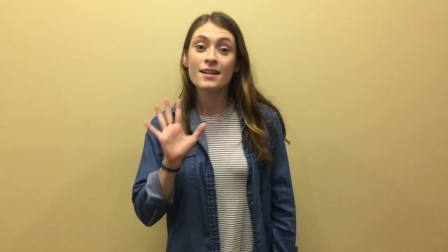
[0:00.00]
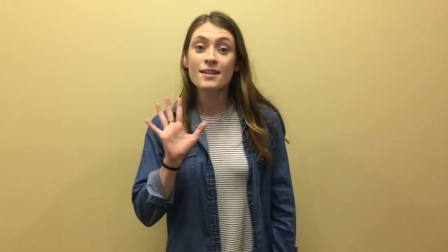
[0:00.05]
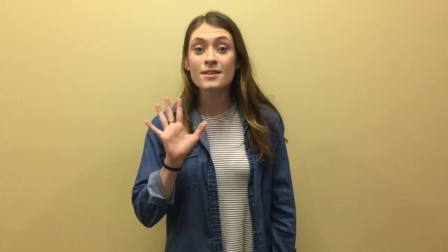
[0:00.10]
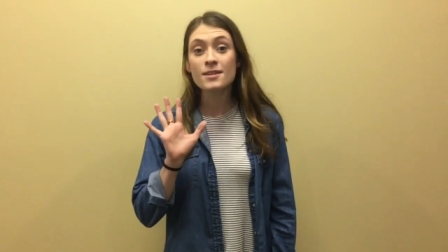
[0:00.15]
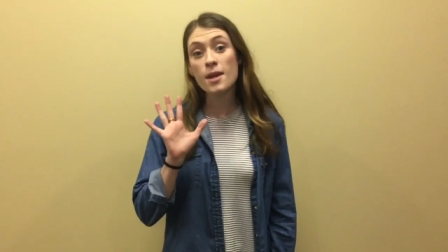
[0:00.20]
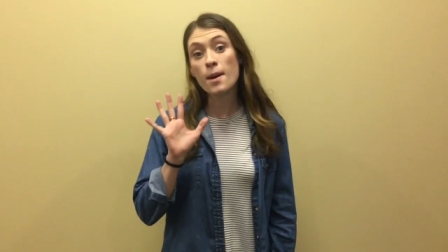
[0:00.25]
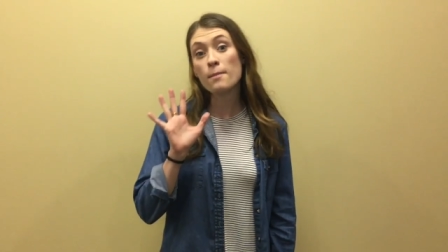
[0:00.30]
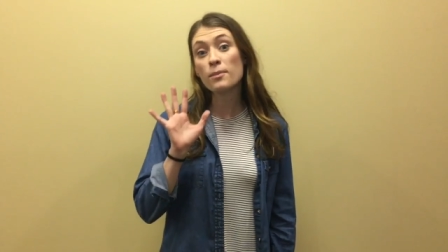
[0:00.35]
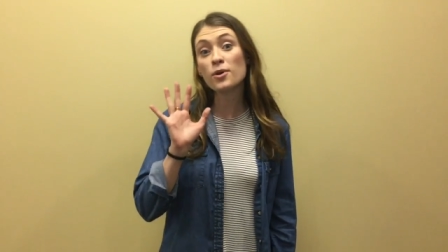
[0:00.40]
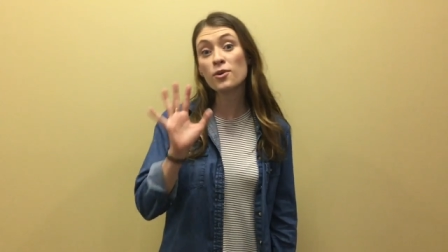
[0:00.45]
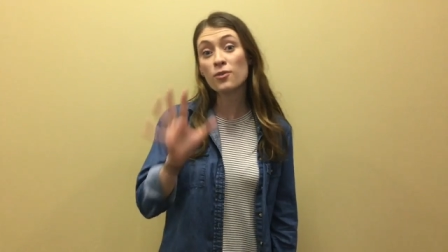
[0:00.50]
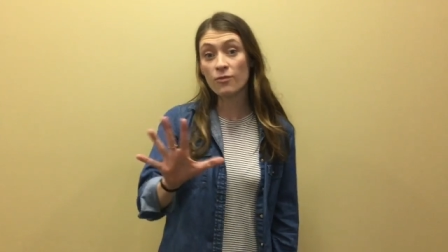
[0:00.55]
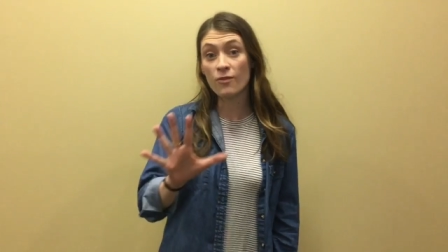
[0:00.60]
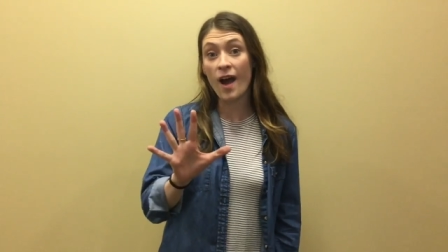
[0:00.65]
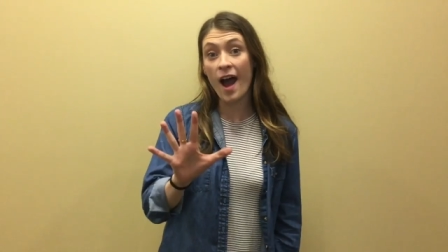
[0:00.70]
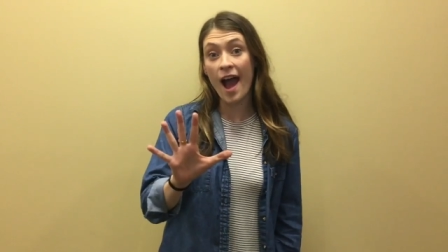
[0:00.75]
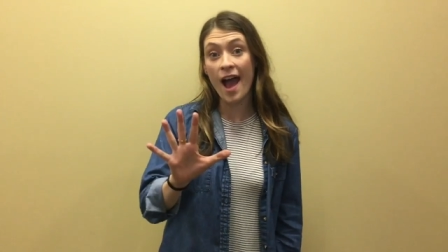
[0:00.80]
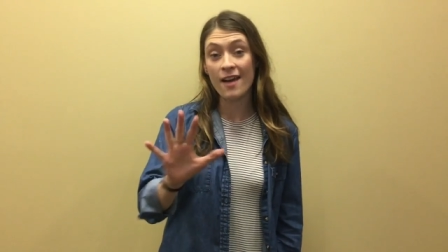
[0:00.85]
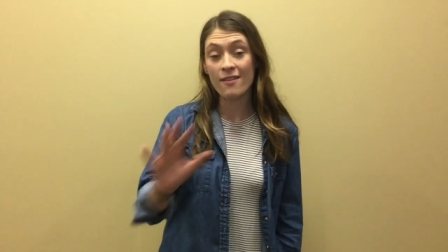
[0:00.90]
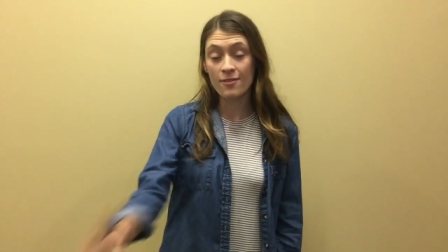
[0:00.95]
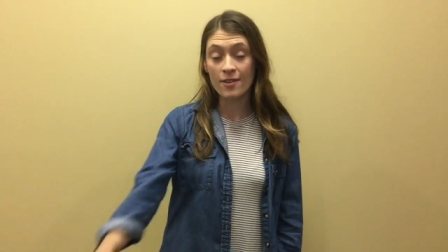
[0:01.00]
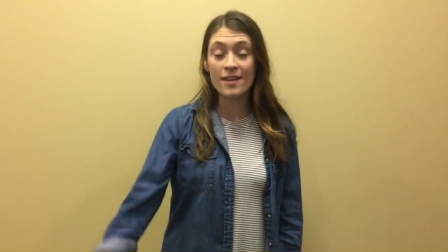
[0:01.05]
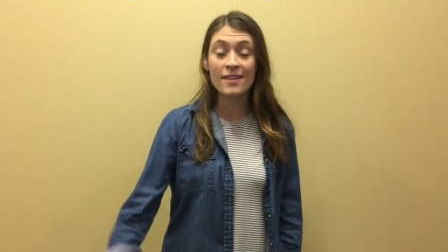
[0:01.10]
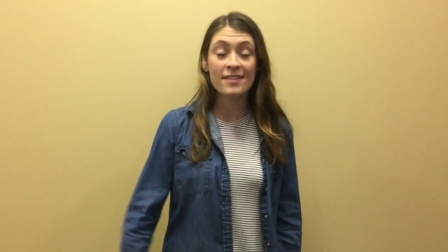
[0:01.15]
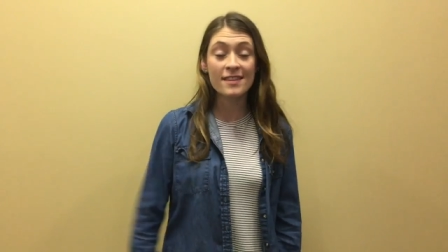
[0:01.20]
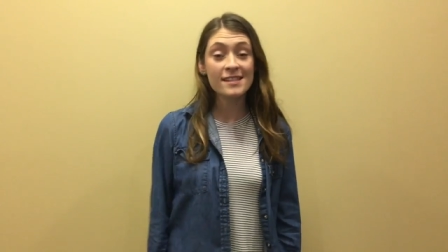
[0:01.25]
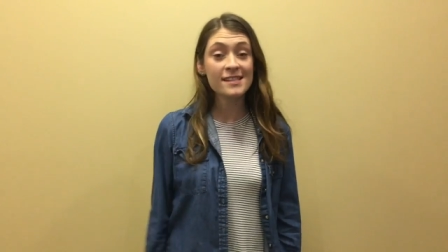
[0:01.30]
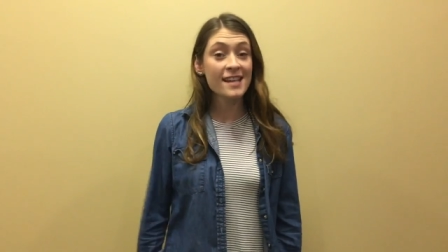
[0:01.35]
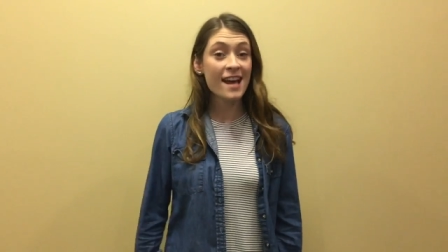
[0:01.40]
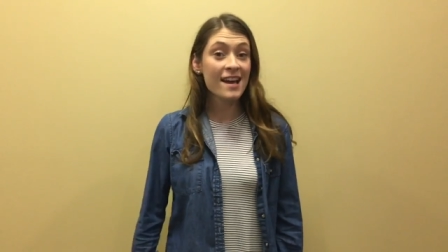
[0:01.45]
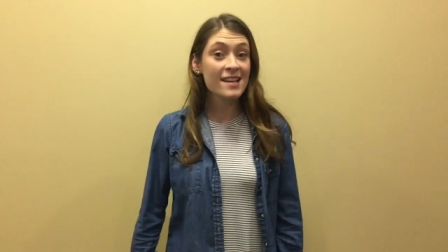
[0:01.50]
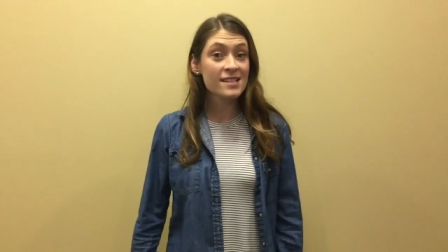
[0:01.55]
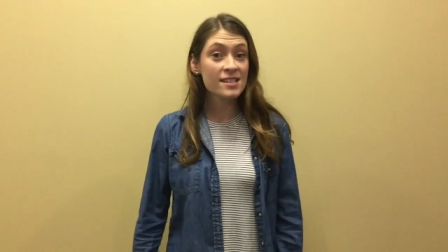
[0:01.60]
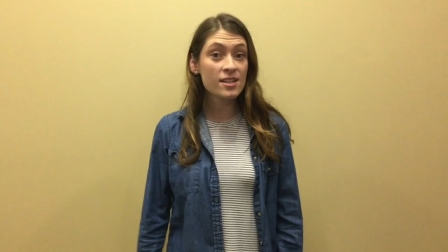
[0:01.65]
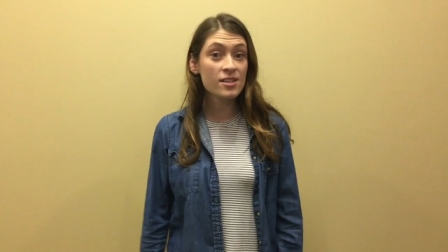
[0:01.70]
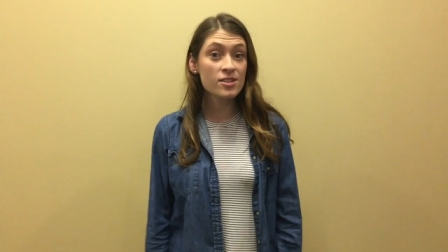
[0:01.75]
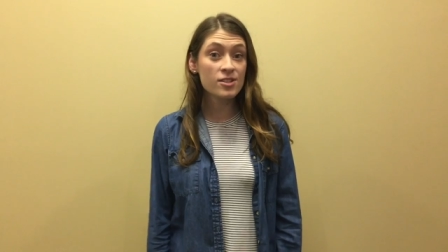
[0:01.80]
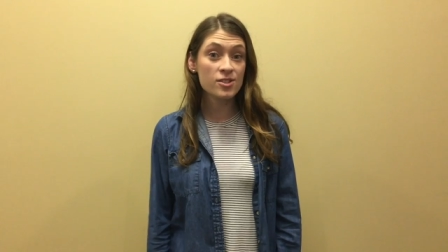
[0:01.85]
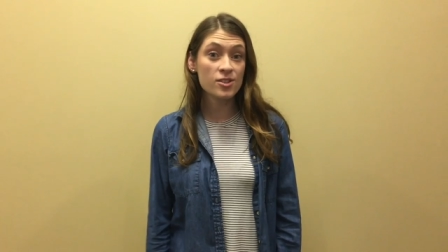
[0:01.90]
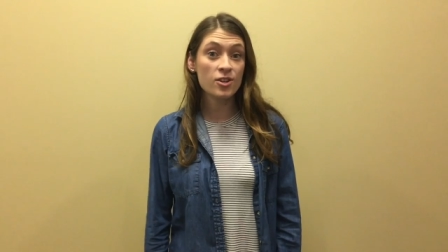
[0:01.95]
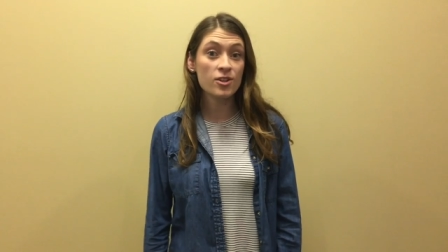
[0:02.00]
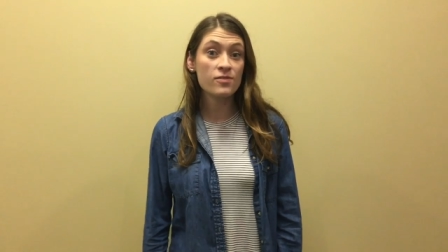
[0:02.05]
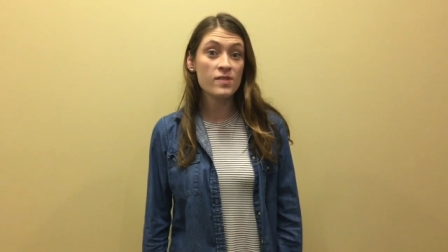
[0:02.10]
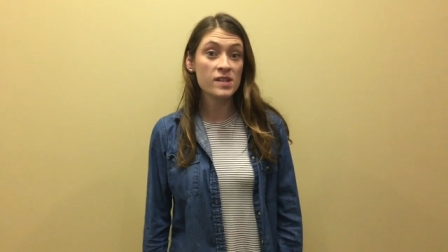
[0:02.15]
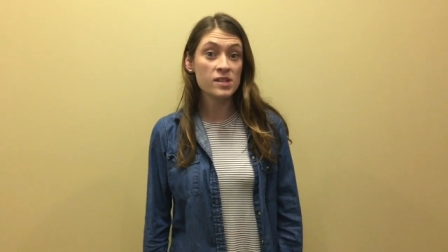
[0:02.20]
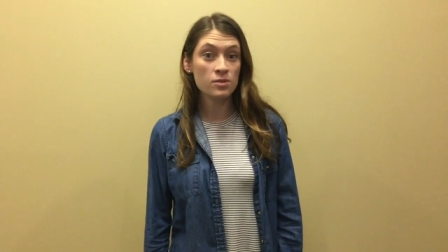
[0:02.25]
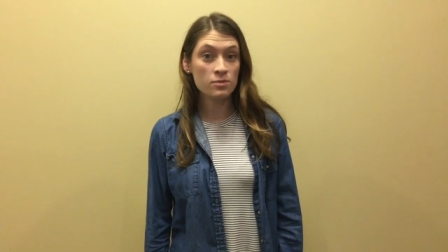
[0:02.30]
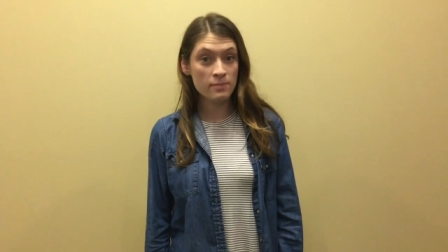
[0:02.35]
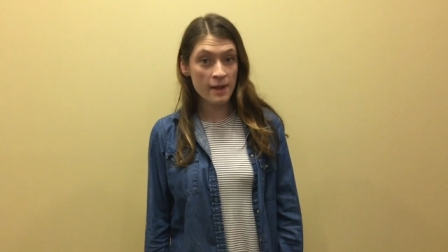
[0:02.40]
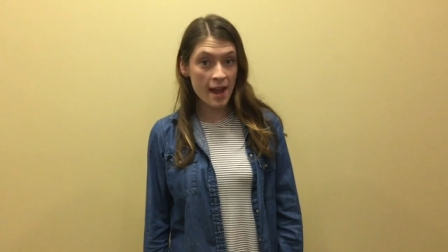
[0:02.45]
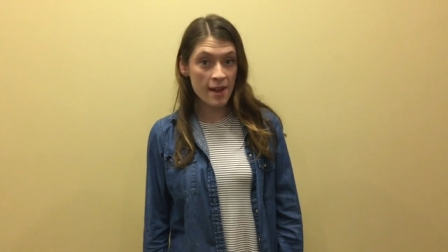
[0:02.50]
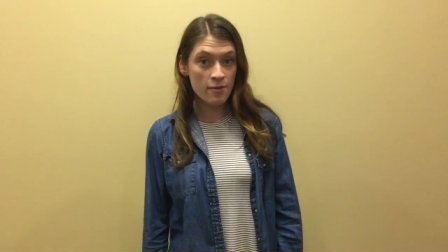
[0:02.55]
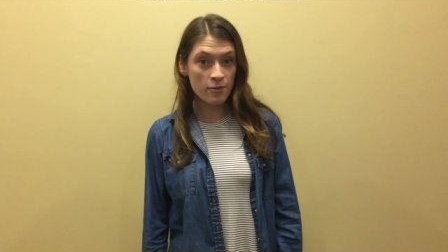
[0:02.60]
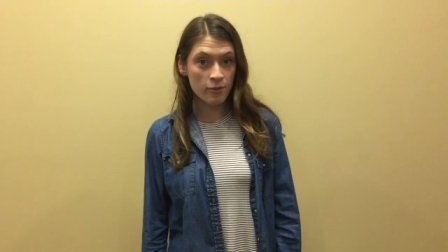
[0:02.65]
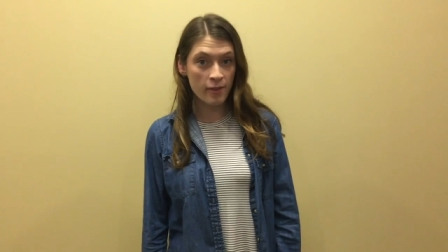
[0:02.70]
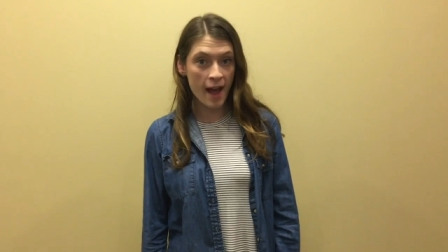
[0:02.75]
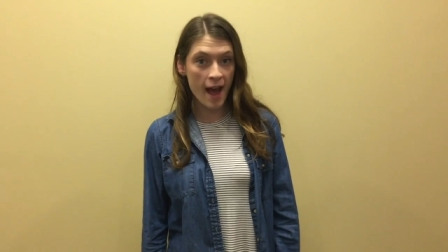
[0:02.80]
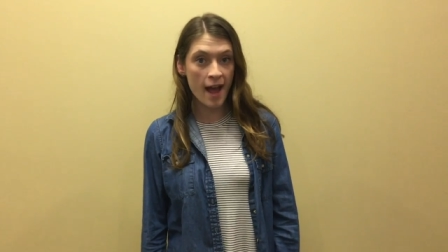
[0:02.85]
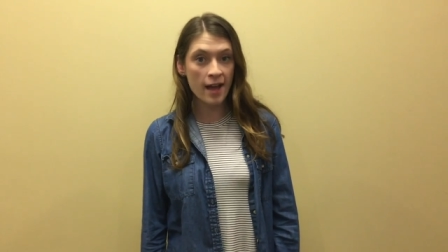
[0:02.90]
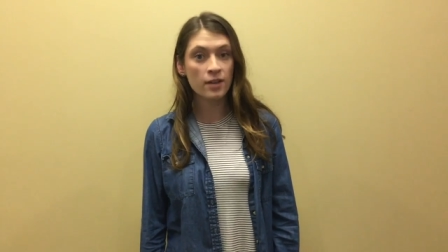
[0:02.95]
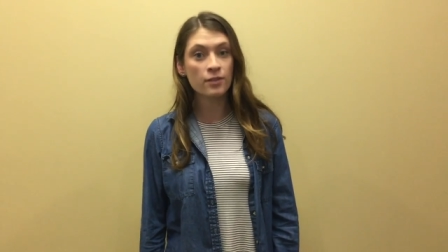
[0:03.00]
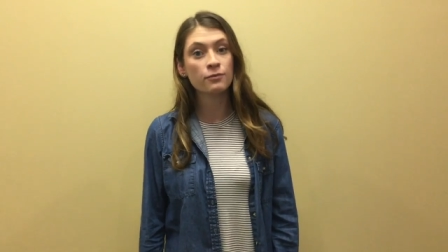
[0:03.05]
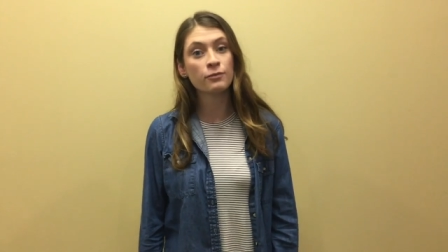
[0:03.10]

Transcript: Number 5. The test can serve as a red flag